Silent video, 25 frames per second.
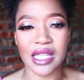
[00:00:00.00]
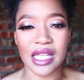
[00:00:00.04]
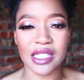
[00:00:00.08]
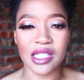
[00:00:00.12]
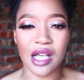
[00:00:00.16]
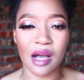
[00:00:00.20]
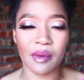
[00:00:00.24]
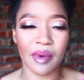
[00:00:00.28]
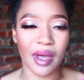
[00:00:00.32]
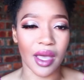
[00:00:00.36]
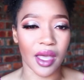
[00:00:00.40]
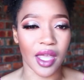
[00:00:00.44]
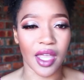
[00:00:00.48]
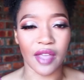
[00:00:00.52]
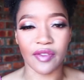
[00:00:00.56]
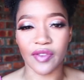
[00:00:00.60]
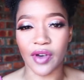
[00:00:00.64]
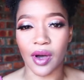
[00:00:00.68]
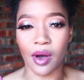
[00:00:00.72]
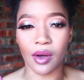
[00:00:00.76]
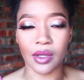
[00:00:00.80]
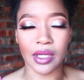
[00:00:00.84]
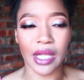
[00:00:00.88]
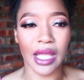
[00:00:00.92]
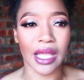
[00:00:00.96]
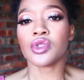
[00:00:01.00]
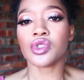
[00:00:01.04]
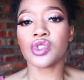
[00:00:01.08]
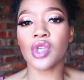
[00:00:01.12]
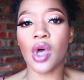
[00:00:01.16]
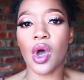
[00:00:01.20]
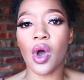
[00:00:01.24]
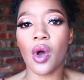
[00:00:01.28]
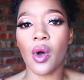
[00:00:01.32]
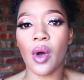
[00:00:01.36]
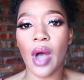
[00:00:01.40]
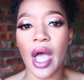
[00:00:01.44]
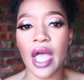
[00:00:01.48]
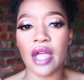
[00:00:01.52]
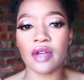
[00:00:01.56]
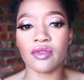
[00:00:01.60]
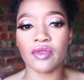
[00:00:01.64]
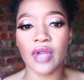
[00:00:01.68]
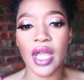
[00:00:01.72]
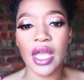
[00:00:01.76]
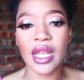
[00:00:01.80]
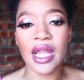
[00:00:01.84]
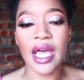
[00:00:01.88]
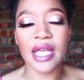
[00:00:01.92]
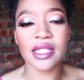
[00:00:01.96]
That's how my hair felt like. So I
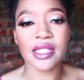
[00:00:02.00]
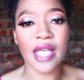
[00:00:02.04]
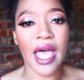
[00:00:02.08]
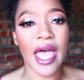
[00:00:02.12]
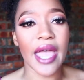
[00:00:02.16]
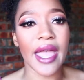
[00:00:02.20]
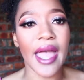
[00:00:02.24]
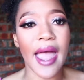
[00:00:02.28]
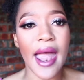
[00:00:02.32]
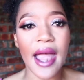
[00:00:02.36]
realized I